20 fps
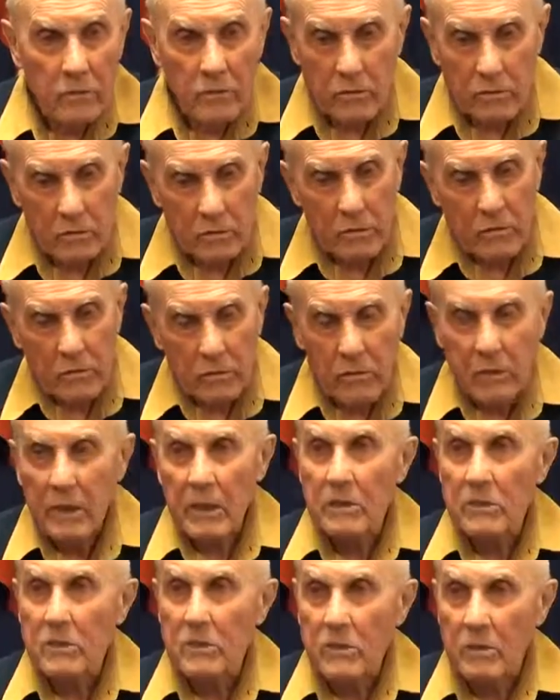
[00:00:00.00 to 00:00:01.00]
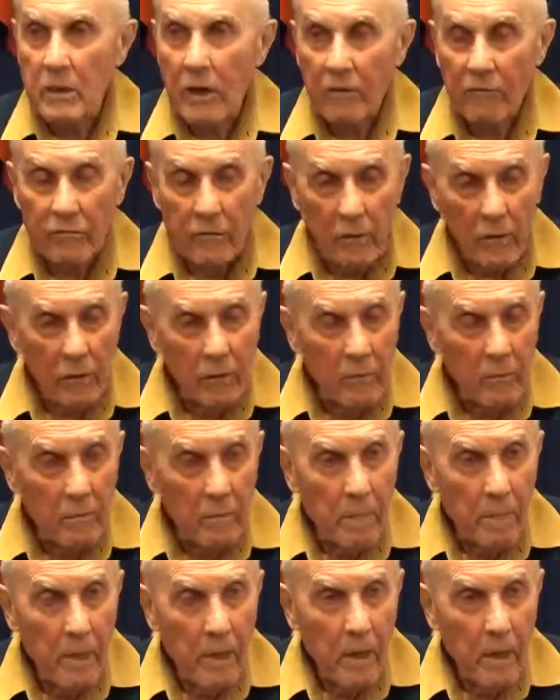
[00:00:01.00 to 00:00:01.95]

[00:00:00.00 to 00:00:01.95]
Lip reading: just kids stuff, you know.